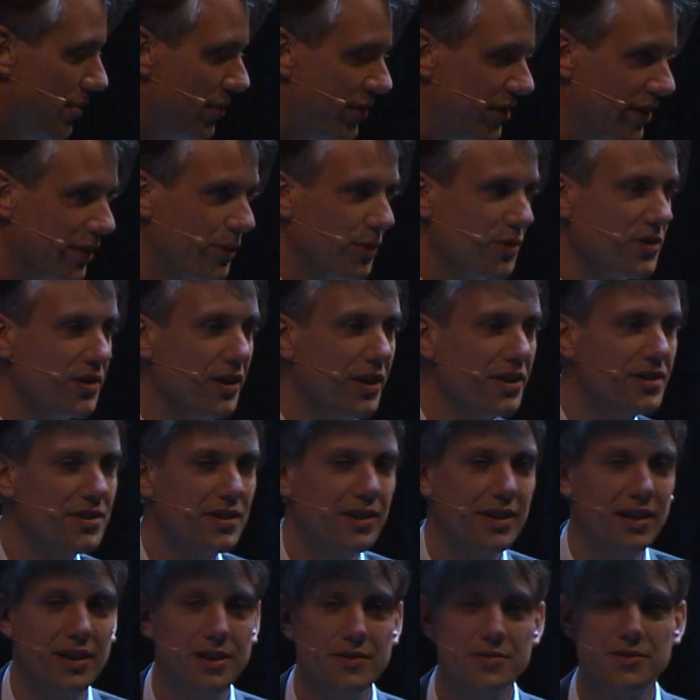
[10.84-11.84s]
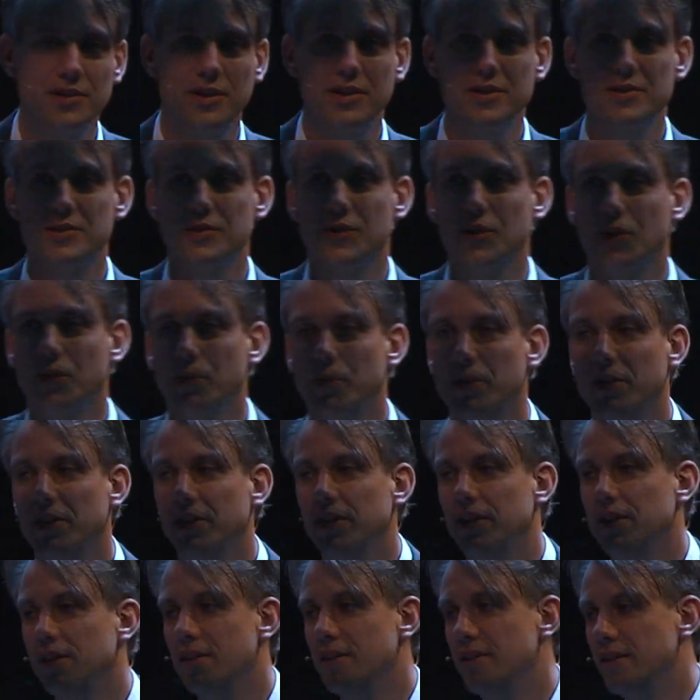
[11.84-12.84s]
material science and life science
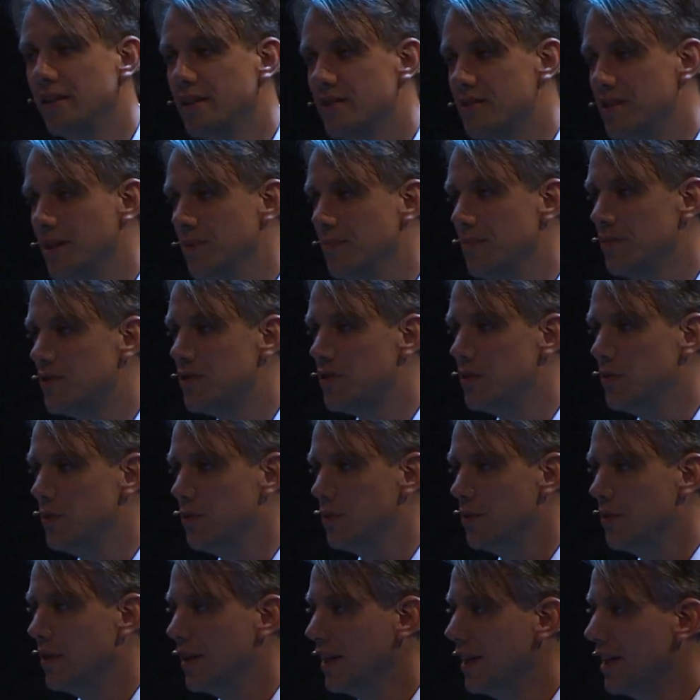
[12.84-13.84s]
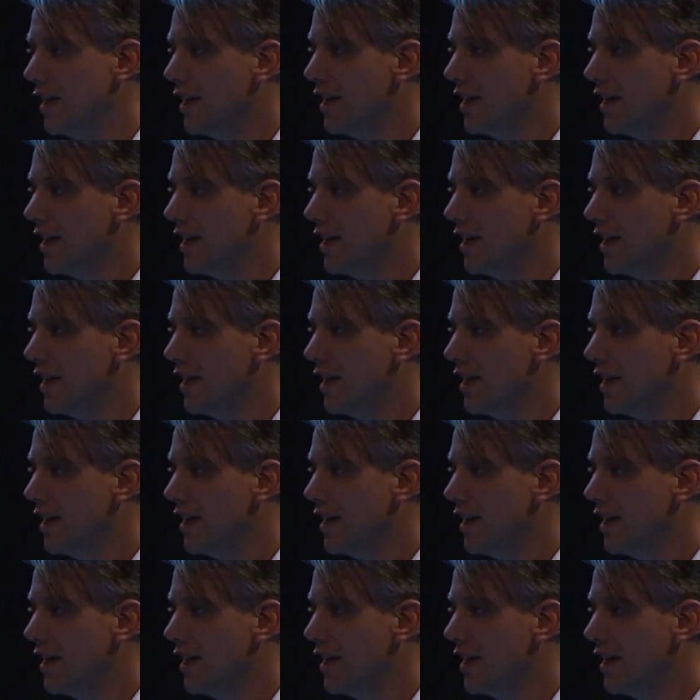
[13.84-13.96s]
company, DSM, to